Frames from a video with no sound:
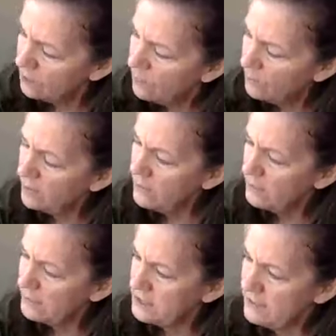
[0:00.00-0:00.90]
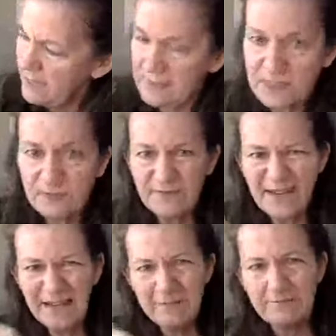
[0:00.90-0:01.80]
What we want to do now, so we've
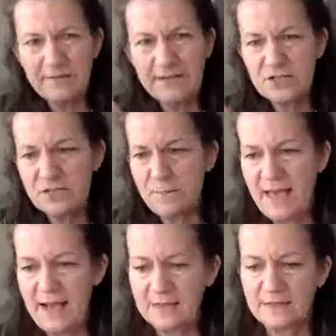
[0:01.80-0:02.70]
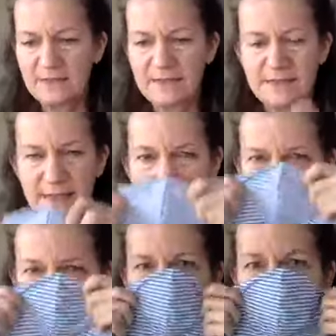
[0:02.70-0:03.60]
kind of finished the mask, like it's
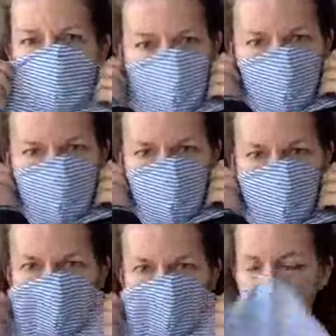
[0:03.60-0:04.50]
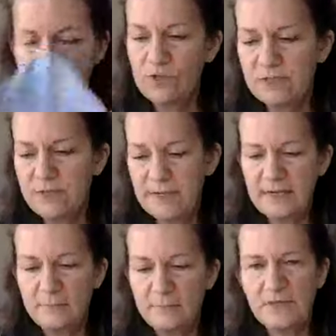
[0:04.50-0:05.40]
kind of done. We're just going to need
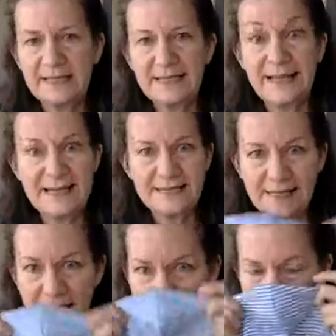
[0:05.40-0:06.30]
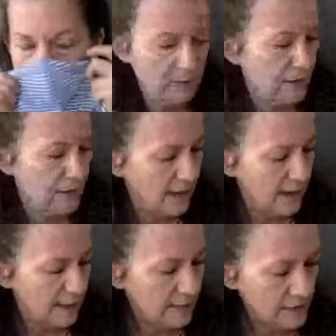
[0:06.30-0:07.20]
to put the elastic in now.
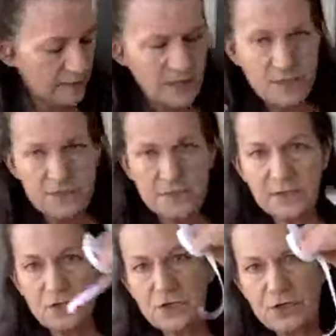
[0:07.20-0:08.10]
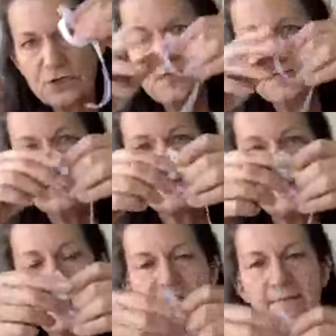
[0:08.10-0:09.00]
And I'm going to be using two
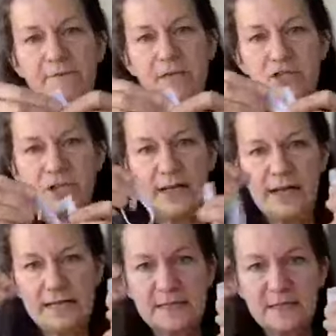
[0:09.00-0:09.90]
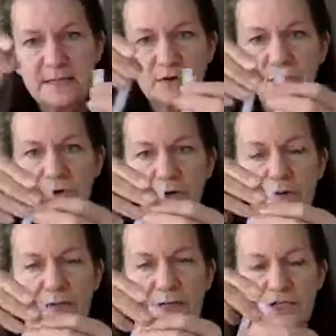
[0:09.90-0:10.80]
6.5-inch elastics. They're
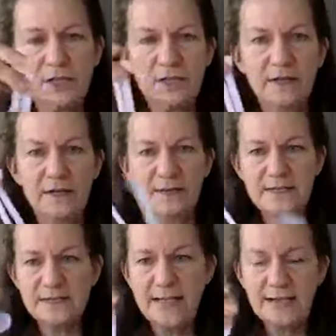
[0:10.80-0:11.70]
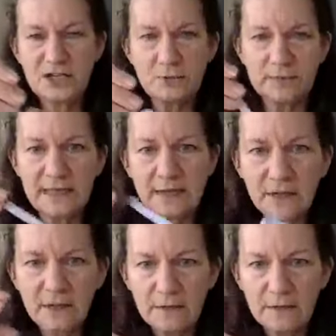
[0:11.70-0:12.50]
1/4 inch. This is actually what they